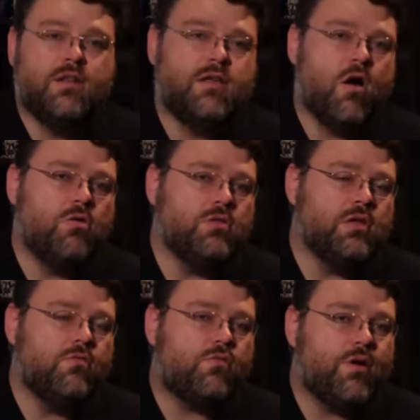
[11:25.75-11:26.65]
The
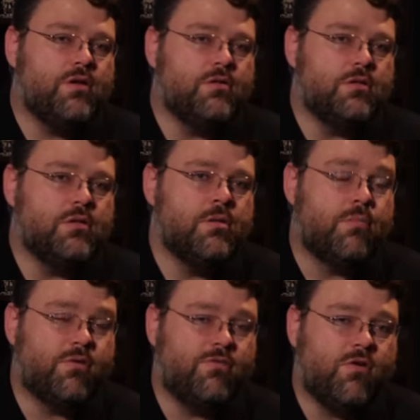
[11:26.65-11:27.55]
only real
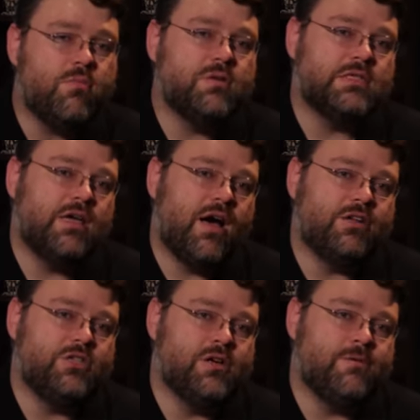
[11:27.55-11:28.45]
performance
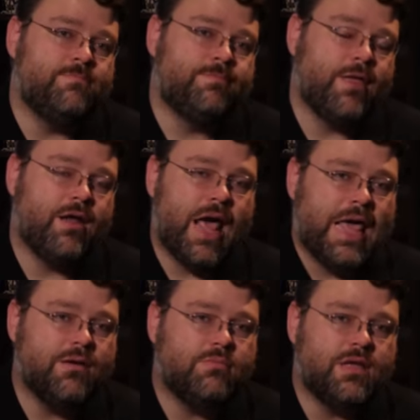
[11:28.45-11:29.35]
gotcha on
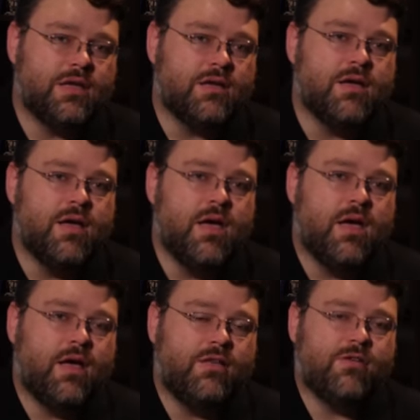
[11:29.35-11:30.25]
AMD
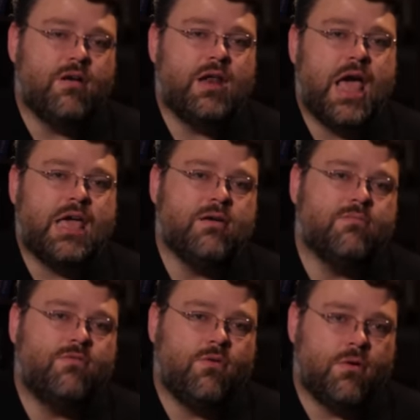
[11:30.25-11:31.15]
is on
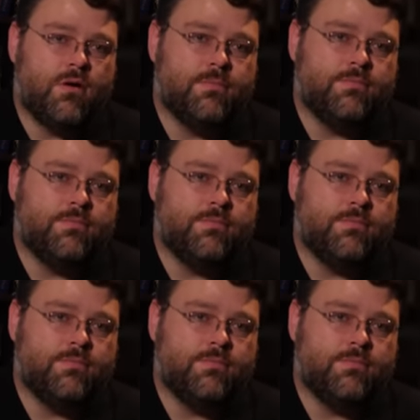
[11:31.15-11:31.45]
AM4.